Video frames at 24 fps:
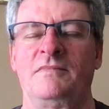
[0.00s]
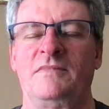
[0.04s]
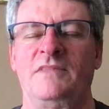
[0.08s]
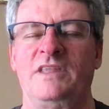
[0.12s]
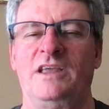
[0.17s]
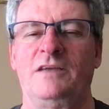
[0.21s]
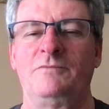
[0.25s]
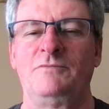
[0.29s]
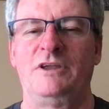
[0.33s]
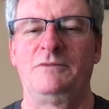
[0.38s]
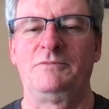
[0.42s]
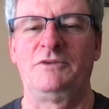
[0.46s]

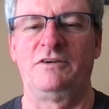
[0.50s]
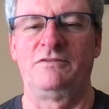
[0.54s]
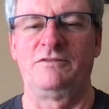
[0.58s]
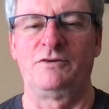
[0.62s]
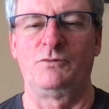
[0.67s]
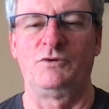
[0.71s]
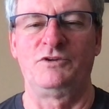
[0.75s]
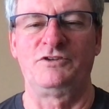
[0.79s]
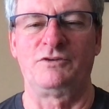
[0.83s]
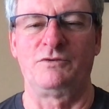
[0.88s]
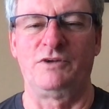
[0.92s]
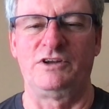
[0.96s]
And maybe every
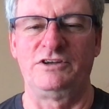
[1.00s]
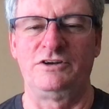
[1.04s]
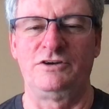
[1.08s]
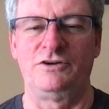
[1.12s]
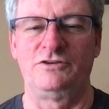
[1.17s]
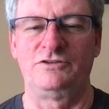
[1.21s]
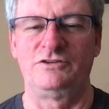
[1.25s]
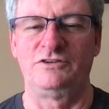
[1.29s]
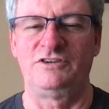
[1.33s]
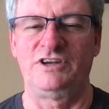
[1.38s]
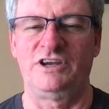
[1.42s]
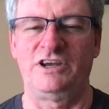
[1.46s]
once in a while, you
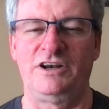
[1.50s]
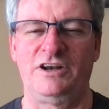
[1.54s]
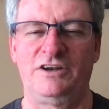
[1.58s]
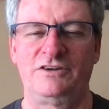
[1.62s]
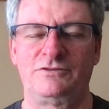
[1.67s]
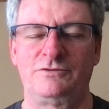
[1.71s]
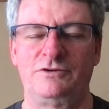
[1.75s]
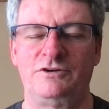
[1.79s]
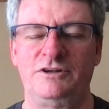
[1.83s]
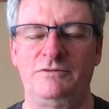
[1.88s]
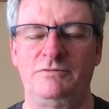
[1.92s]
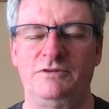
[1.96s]
take an
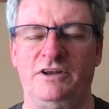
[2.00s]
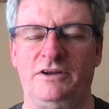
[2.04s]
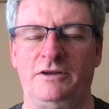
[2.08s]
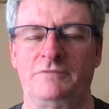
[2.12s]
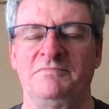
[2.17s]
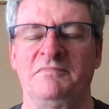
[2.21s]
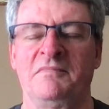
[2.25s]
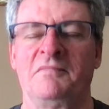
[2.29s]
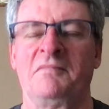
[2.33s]
extra deep, like,